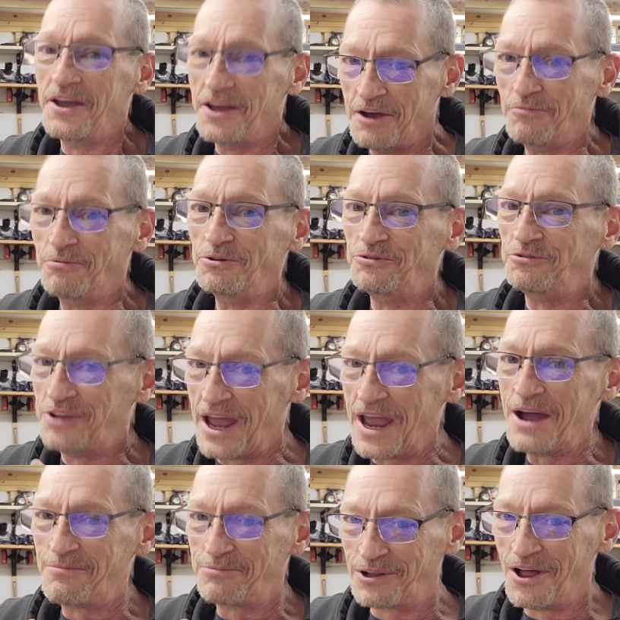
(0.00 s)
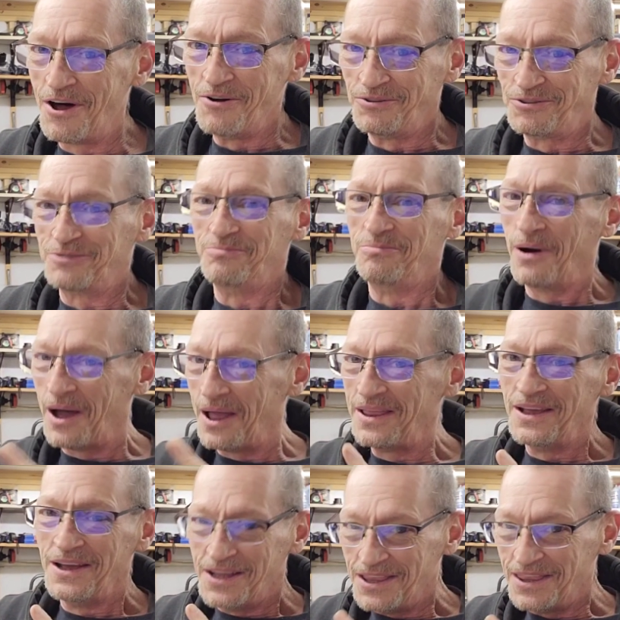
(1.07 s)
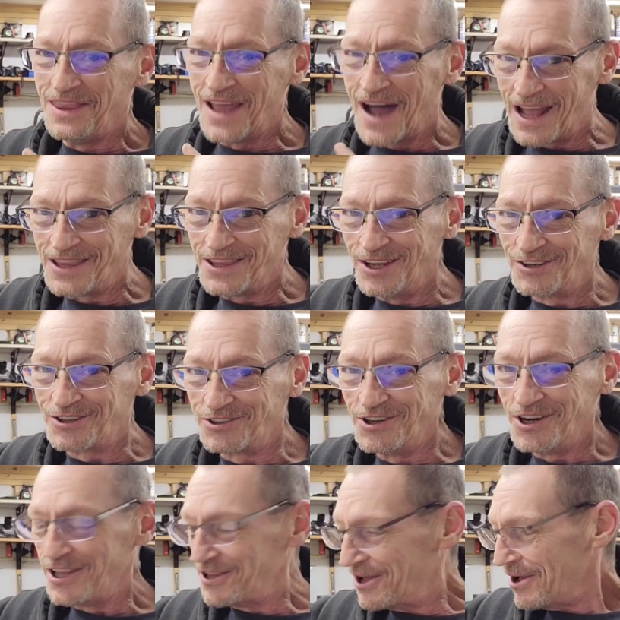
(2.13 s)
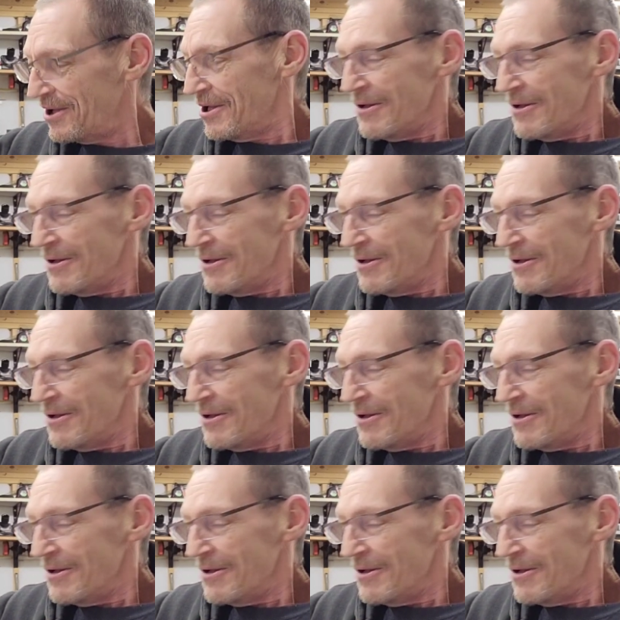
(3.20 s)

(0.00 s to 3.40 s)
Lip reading: It was damn close, but not this good.